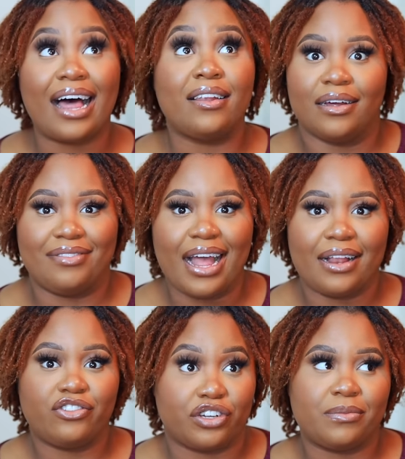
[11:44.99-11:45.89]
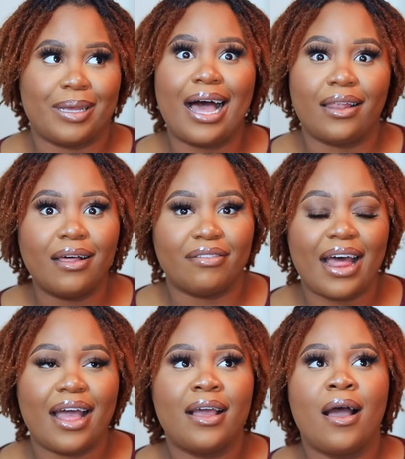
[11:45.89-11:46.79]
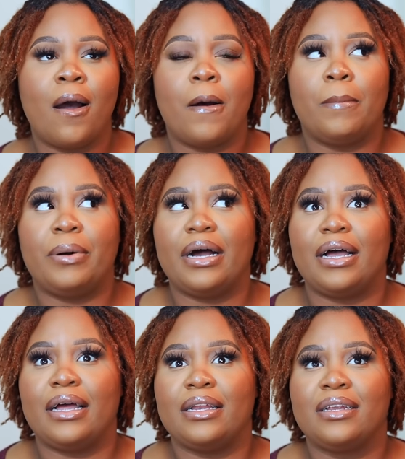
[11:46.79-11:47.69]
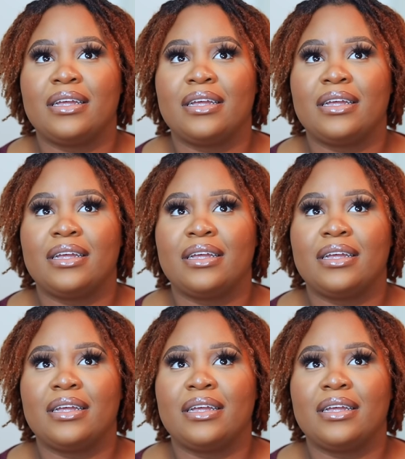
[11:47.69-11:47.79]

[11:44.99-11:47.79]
I love that. Trust me, I love that. But